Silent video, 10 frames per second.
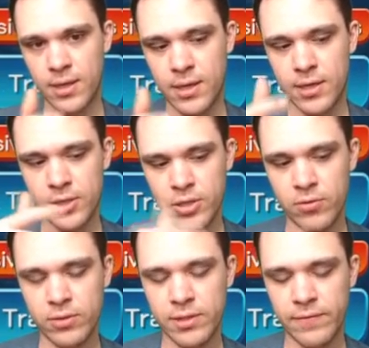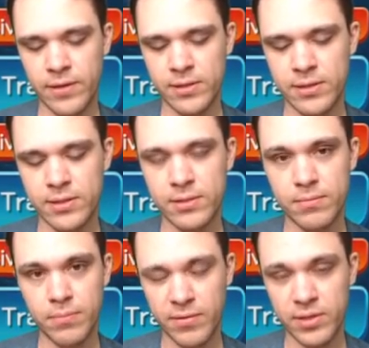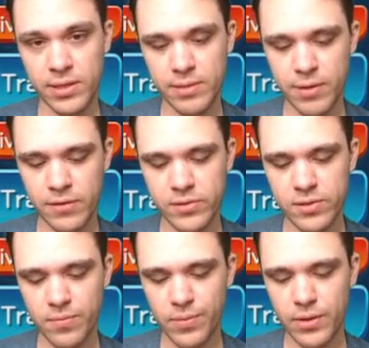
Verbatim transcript: and general defense buffs and debuffs.